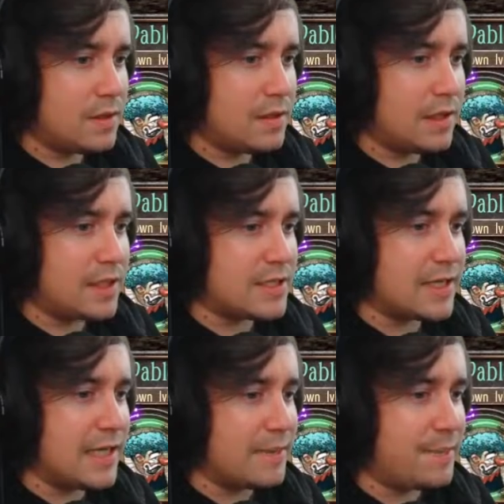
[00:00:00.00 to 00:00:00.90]
Yeah, it's the
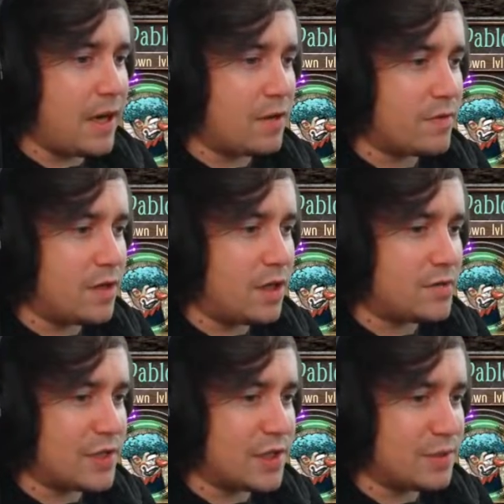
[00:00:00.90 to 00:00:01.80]
healing power of
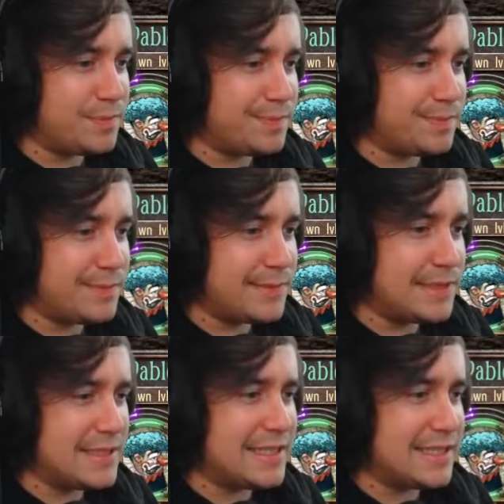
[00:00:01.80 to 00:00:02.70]
laughter.
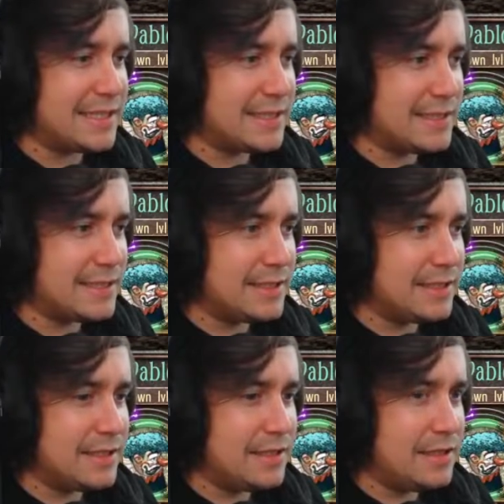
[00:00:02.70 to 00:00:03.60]
Indeed.
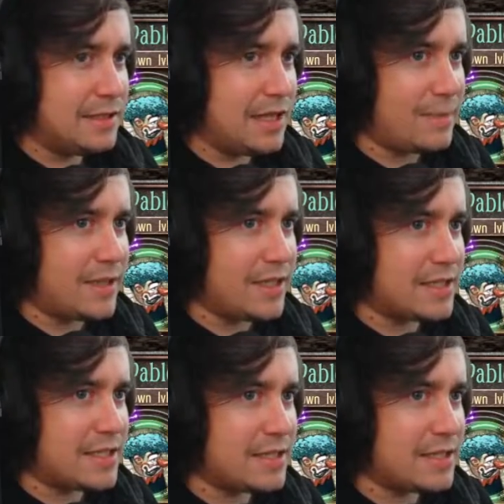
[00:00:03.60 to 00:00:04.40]
Hammer hit.